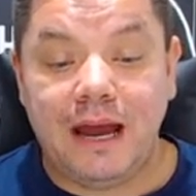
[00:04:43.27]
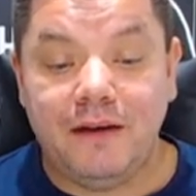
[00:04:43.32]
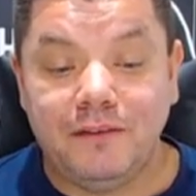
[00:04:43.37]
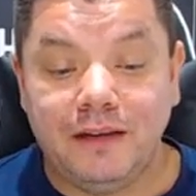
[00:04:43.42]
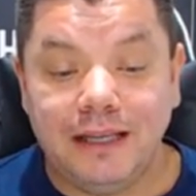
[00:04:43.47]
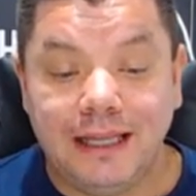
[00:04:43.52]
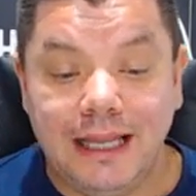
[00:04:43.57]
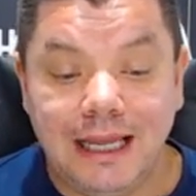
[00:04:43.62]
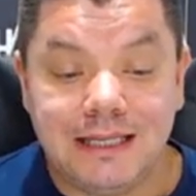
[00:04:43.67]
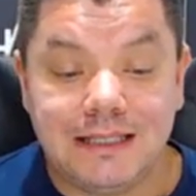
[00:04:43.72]

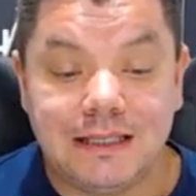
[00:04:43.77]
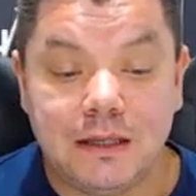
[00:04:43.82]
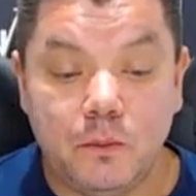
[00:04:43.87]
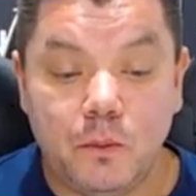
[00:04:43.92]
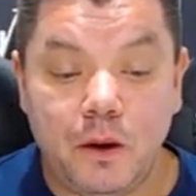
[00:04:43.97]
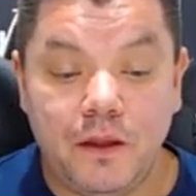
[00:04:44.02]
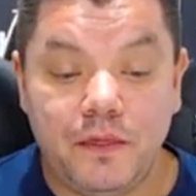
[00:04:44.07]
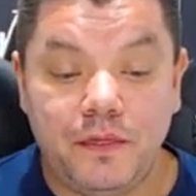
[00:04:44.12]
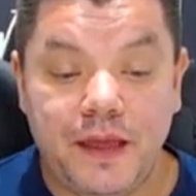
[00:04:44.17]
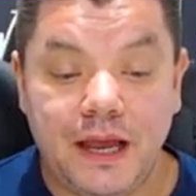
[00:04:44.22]
have less
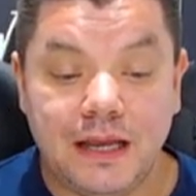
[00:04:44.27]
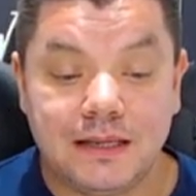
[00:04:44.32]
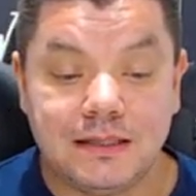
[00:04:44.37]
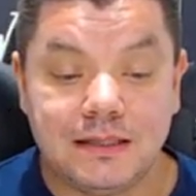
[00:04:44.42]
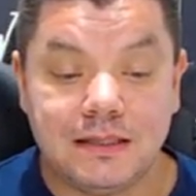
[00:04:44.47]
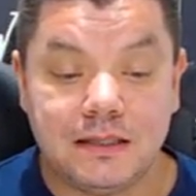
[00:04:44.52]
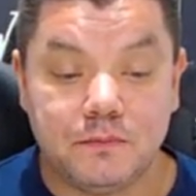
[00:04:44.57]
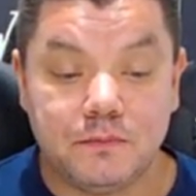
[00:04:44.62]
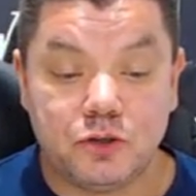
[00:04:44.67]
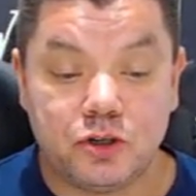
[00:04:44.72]
than
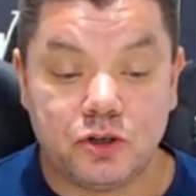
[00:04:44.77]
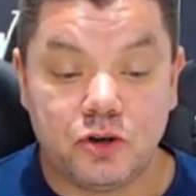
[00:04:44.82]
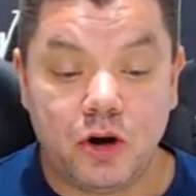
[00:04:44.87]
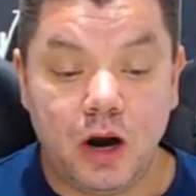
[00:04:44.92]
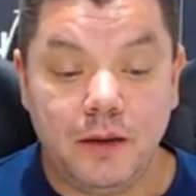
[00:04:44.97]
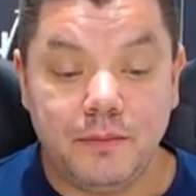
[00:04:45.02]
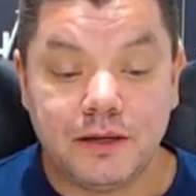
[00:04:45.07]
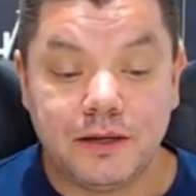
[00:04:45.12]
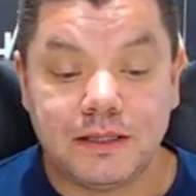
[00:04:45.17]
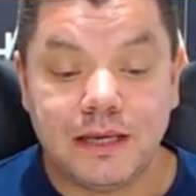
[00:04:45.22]
1,000
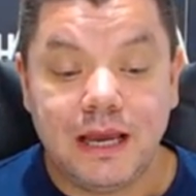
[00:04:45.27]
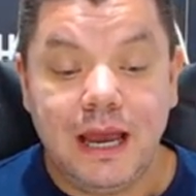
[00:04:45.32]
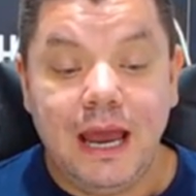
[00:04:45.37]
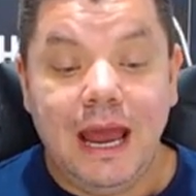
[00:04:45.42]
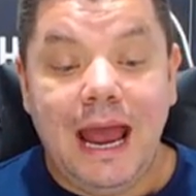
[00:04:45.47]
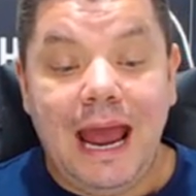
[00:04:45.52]
subscribers.